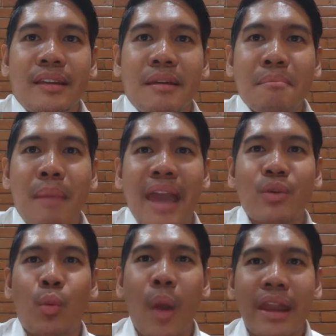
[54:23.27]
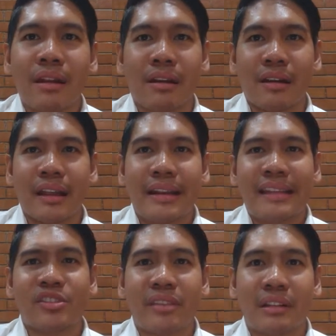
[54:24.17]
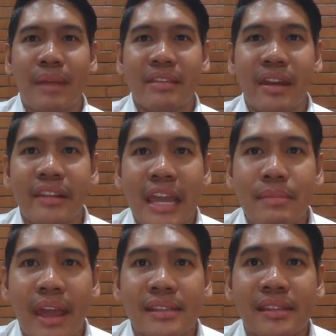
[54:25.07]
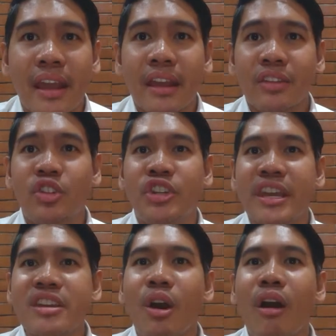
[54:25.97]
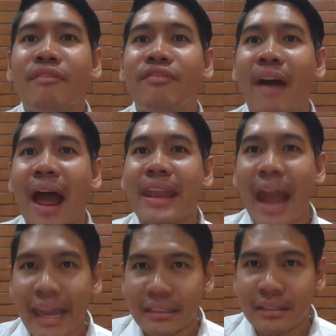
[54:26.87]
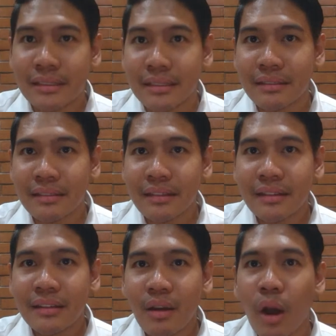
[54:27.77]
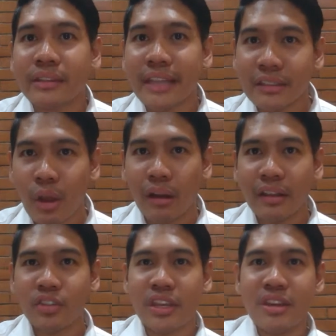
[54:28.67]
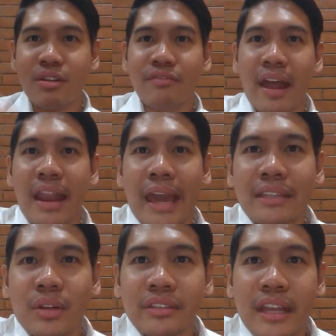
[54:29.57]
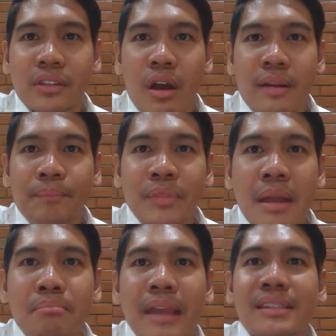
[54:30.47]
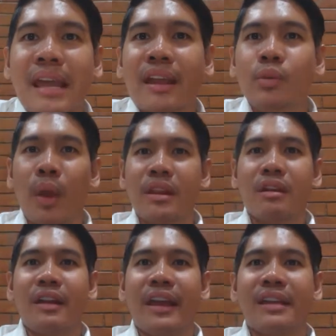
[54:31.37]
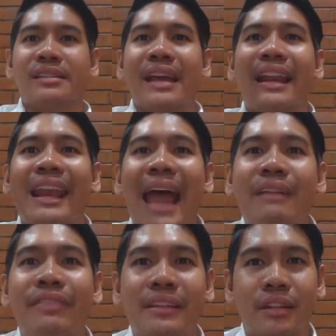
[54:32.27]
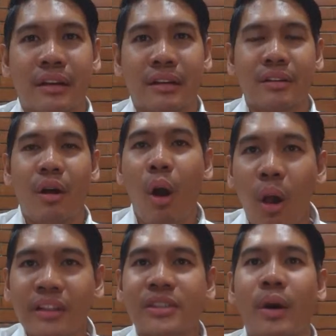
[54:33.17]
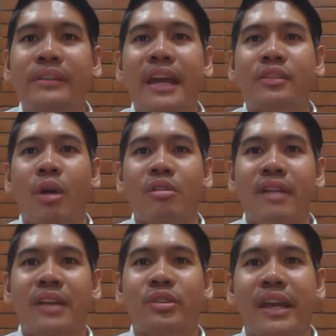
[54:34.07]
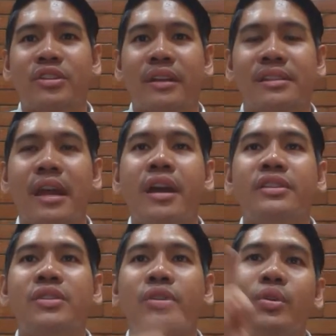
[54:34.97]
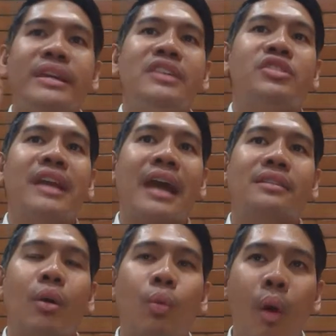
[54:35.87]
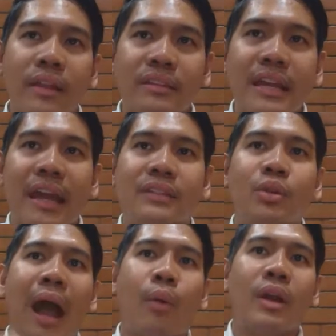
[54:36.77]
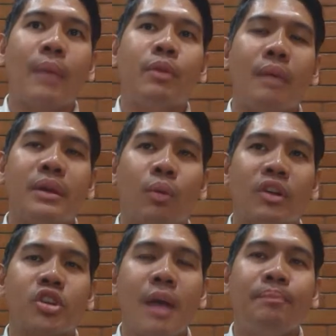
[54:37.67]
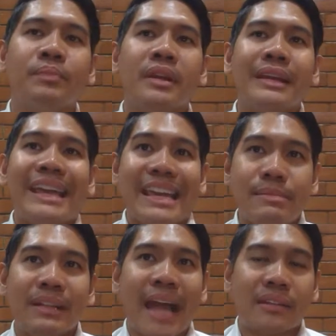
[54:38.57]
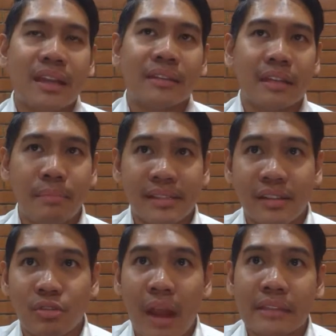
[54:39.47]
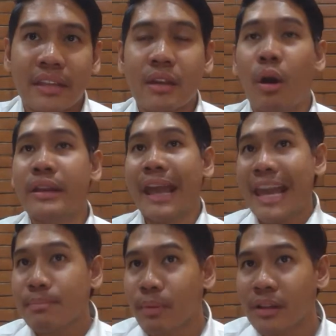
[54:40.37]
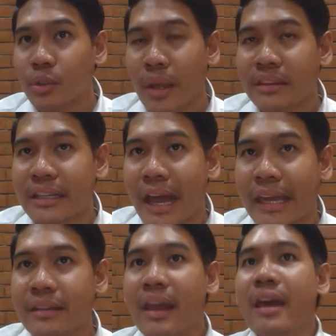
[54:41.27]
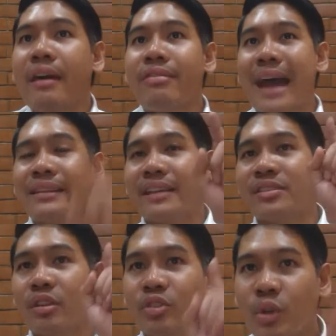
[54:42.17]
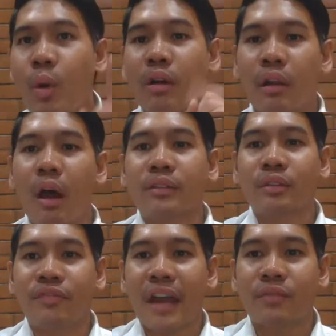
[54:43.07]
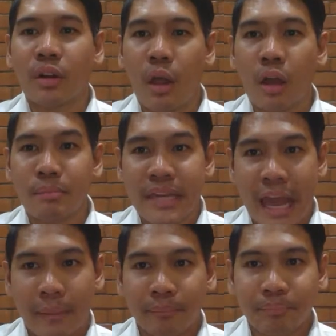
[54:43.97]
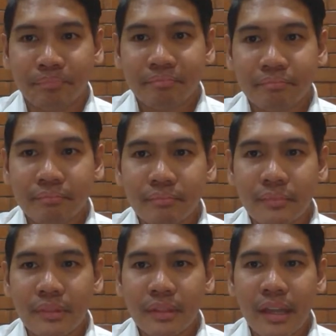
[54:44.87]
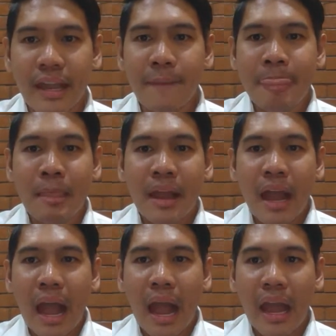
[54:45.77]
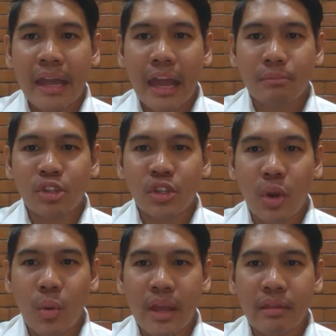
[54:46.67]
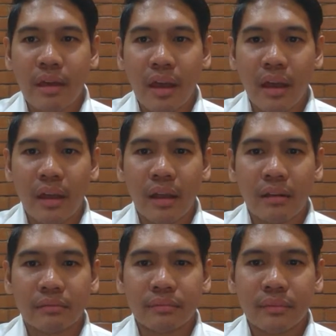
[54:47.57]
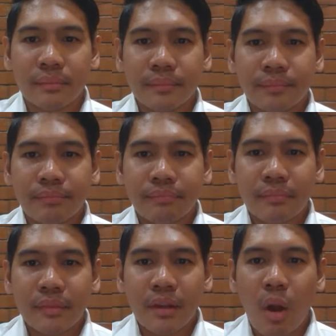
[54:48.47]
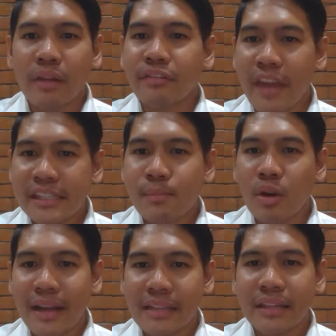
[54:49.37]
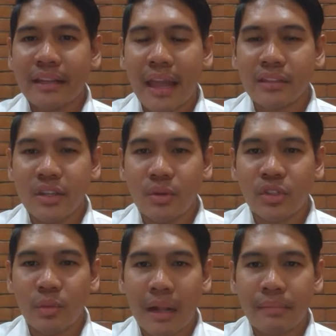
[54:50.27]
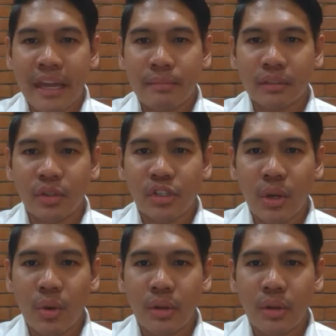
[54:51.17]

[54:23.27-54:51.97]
my winner, ladies and gentlemen, the name is Giovanite on TikTok. Giovanite on TikTok. My second winner is Lavender, also on TikTok. Congratulations. So you each get one ticket to our upcoming workshop. Email Etiquette and Business Writing on April 29. That is 2 o'clock to 5 o'clock p.m. Okay. I am showing the on Facebook, LinkedIn, and YouTube. I'll be able to show